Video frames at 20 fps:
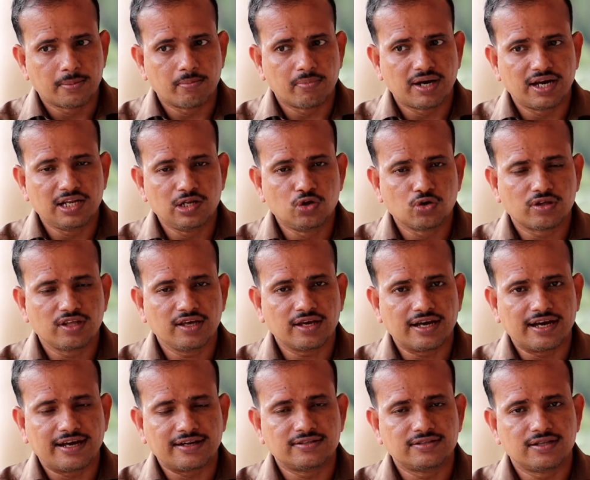By
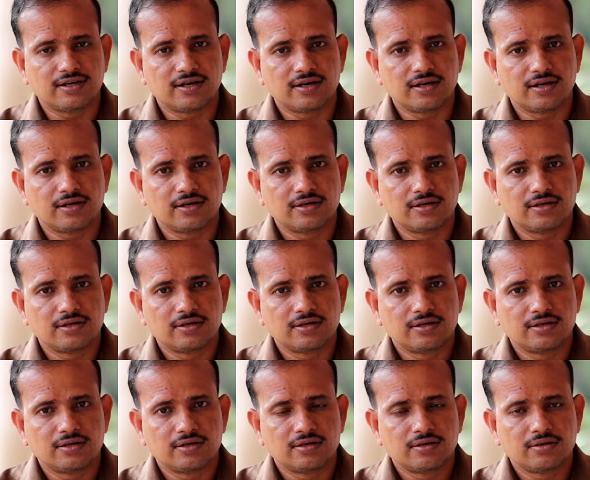looking at the
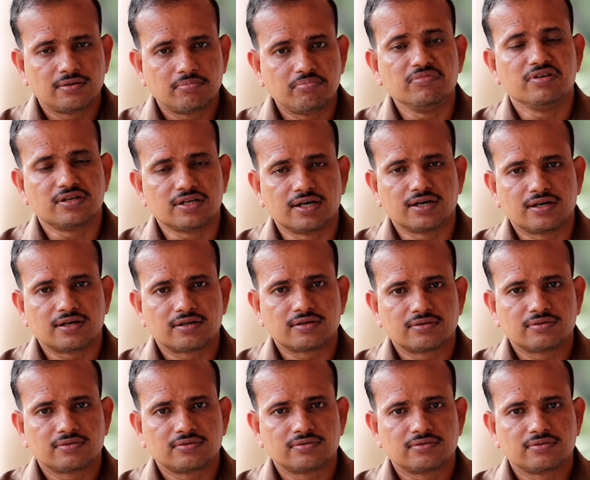mirror,
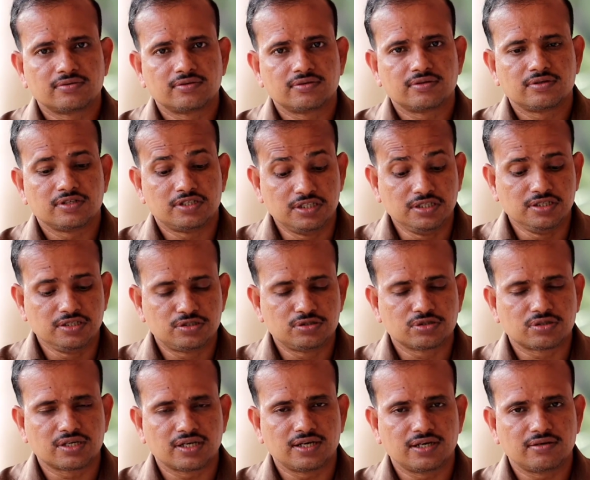he
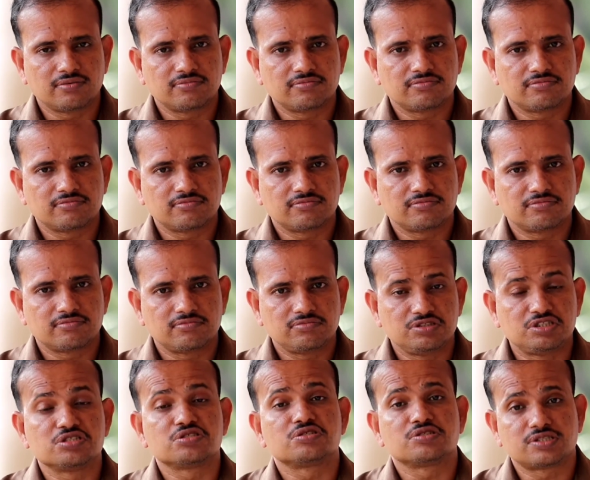took a
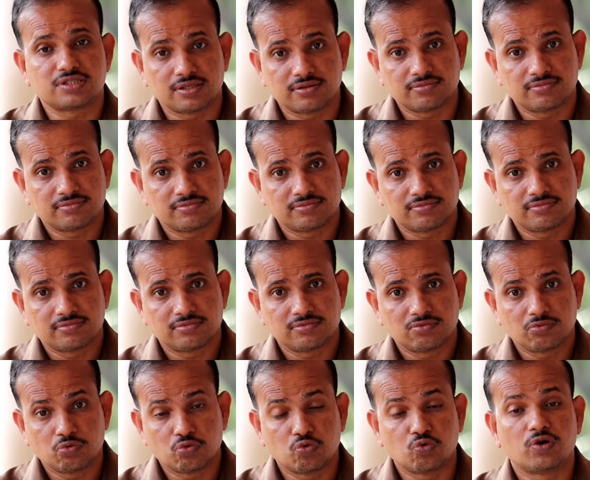decision.
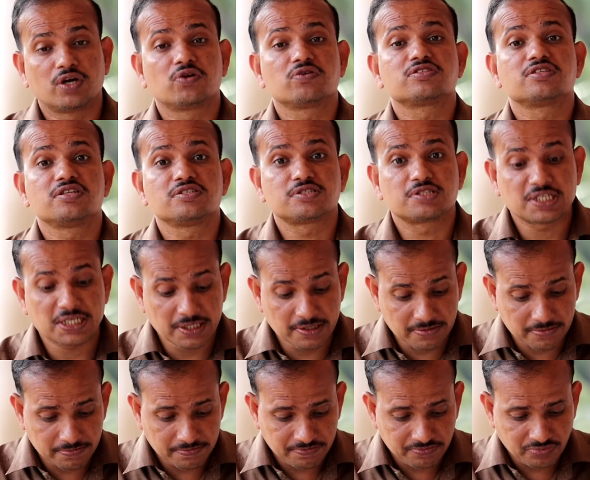What was the
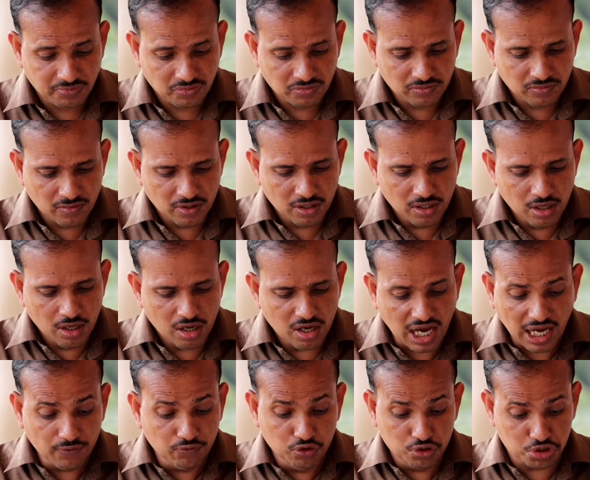decision?
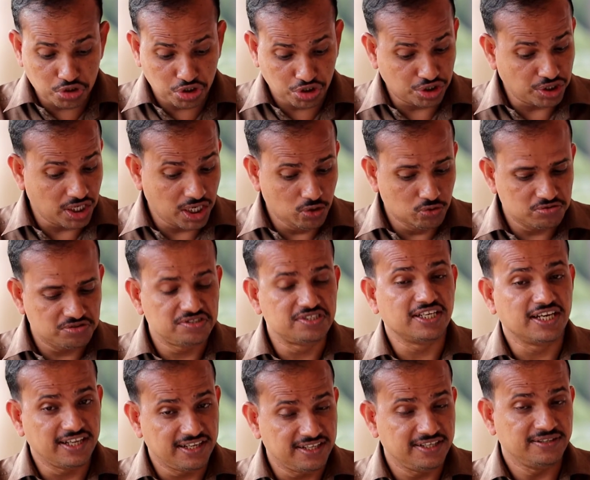I would shave
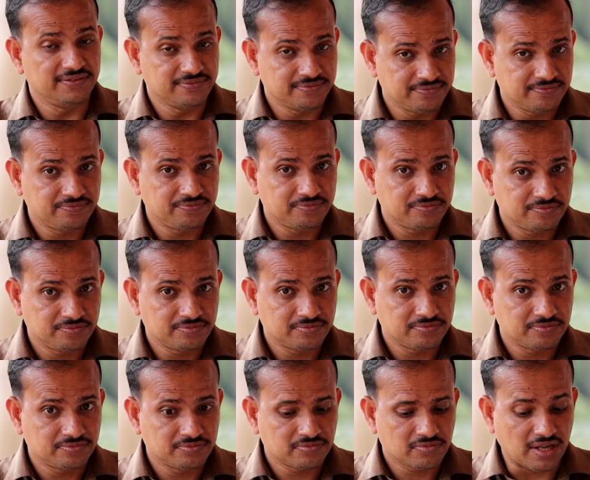daily
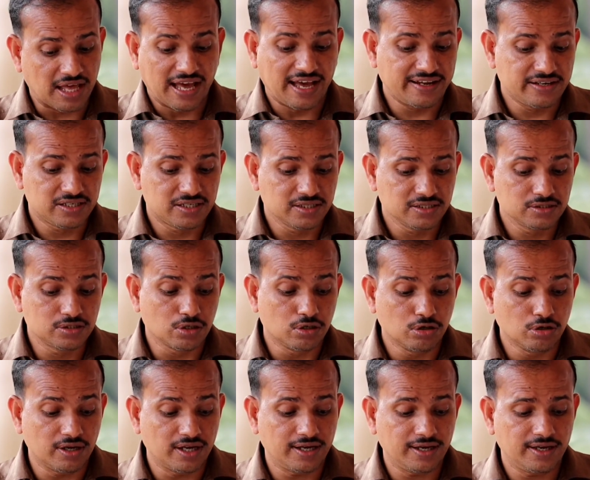and
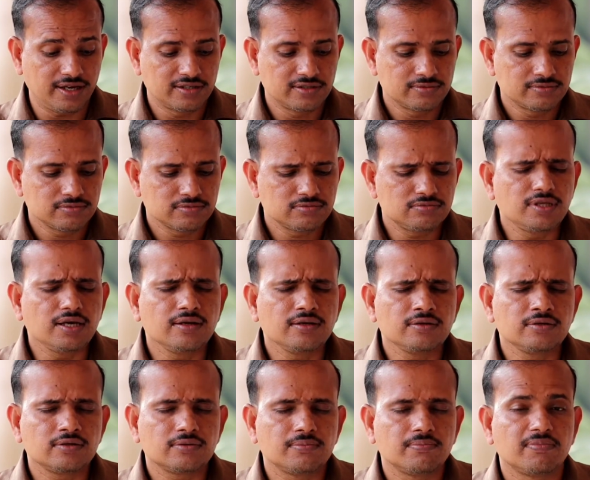grow a
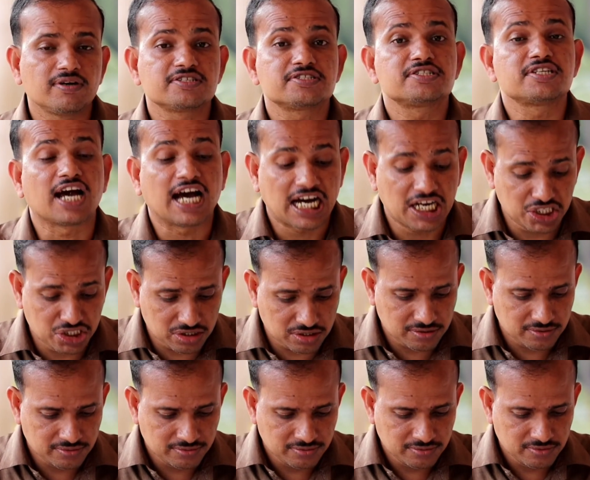thin
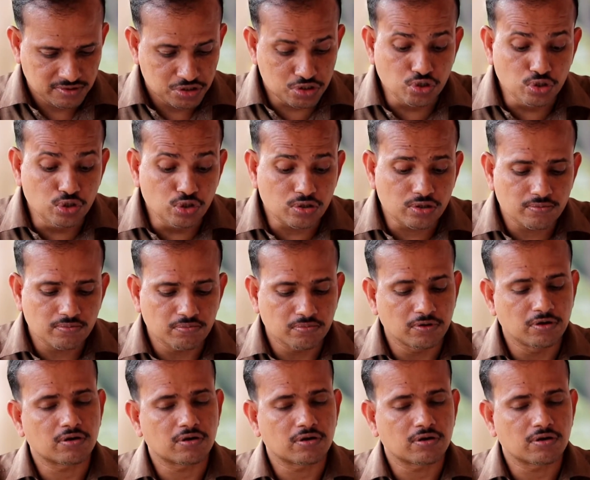mustache to look